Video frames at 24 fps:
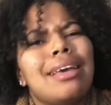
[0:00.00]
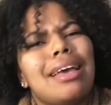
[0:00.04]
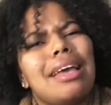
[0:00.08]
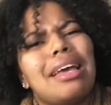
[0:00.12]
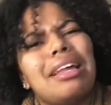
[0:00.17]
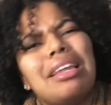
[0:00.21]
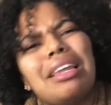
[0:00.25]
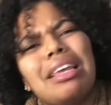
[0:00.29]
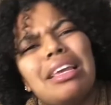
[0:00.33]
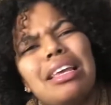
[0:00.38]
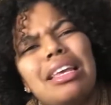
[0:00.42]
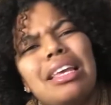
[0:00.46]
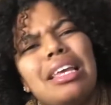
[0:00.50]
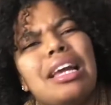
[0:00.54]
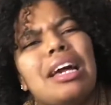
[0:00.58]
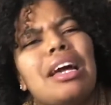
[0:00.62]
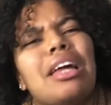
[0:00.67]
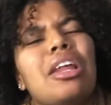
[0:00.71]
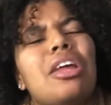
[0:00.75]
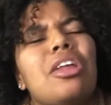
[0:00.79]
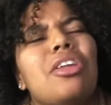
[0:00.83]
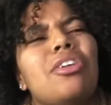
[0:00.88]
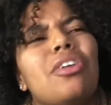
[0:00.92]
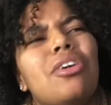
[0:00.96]
And then he
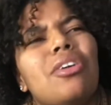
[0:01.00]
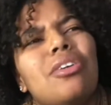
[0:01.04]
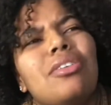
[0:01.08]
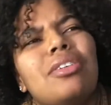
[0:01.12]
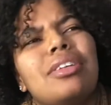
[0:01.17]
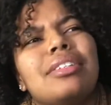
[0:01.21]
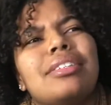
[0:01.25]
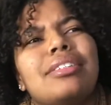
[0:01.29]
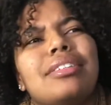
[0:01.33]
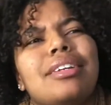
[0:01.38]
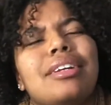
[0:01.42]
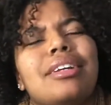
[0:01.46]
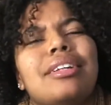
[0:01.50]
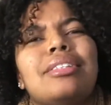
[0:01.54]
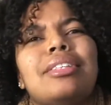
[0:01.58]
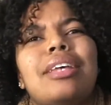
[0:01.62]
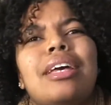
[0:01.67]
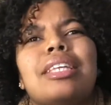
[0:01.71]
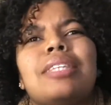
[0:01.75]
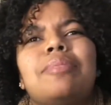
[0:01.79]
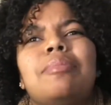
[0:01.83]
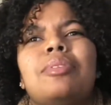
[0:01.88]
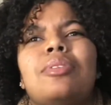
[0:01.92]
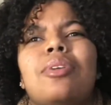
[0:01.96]
had a nerve to sit here
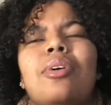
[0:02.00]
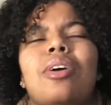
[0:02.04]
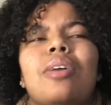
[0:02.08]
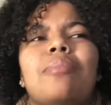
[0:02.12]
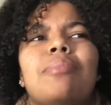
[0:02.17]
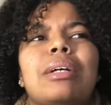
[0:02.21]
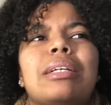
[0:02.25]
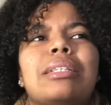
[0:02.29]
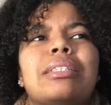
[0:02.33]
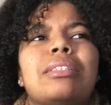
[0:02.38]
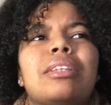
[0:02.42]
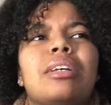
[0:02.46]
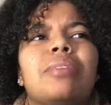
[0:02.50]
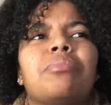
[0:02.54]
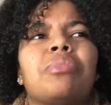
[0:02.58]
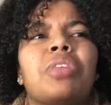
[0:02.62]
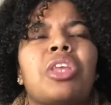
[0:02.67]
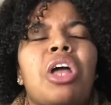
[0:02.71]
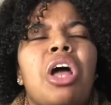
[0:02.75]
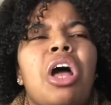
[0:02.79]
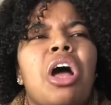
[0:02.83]
text me talking about some,